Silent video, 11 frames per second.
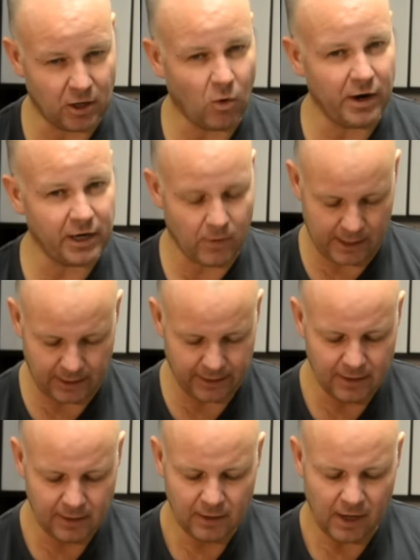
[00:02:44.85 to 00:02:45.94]
quite quickly,
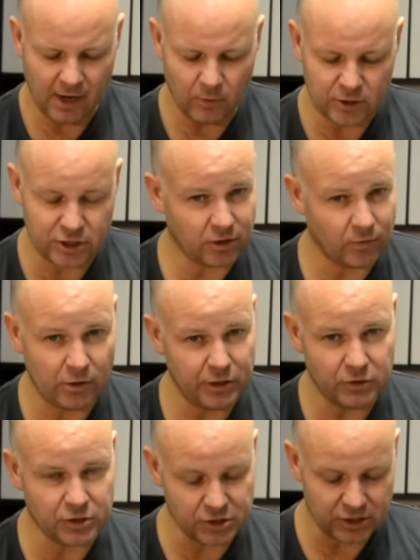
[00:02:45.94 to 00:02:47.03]
which is a real
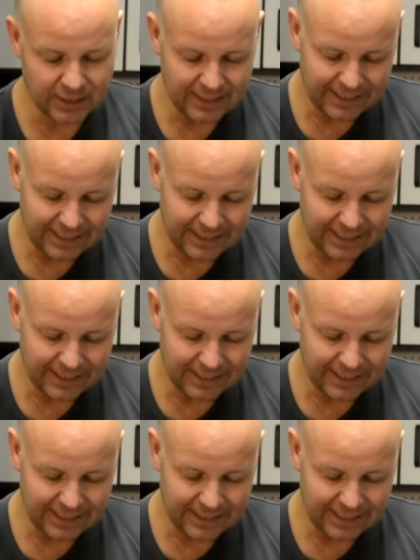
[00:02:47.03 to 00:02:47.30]
nuisance.